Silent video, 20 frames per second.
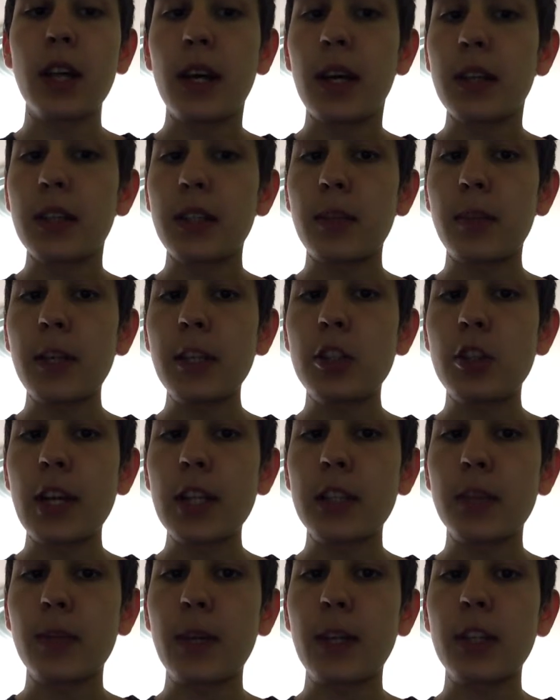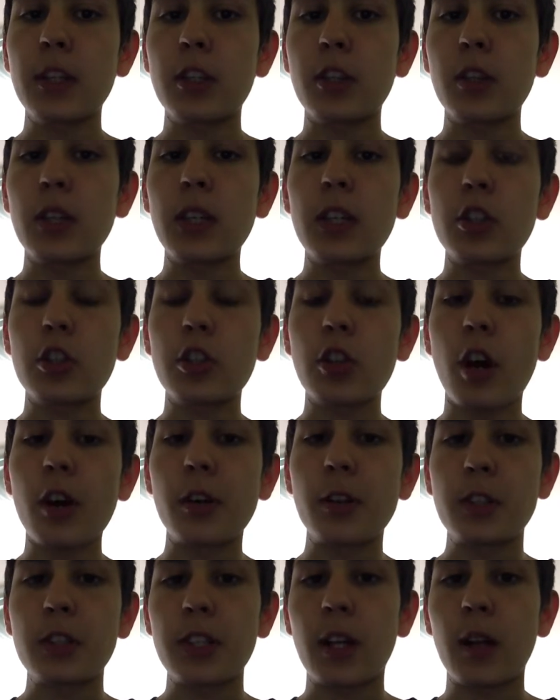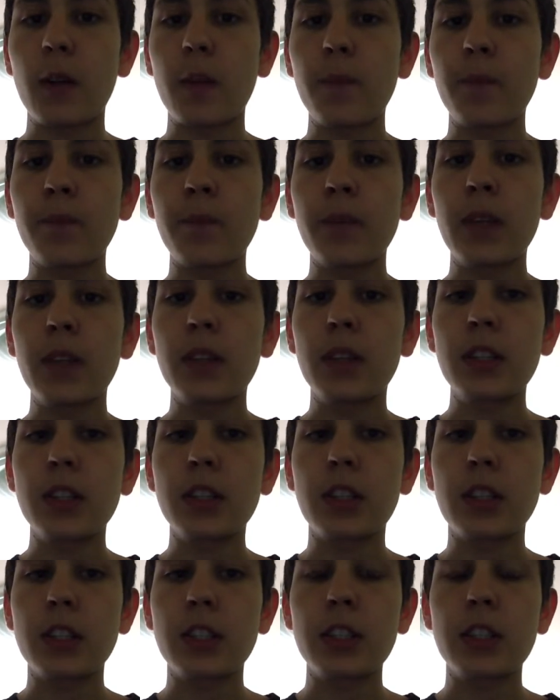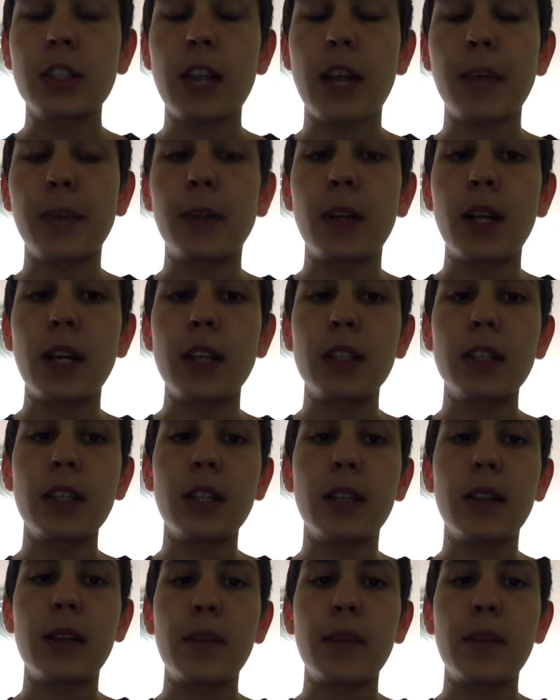to be transmitted to each daughter cell, discussed in Chapter 18.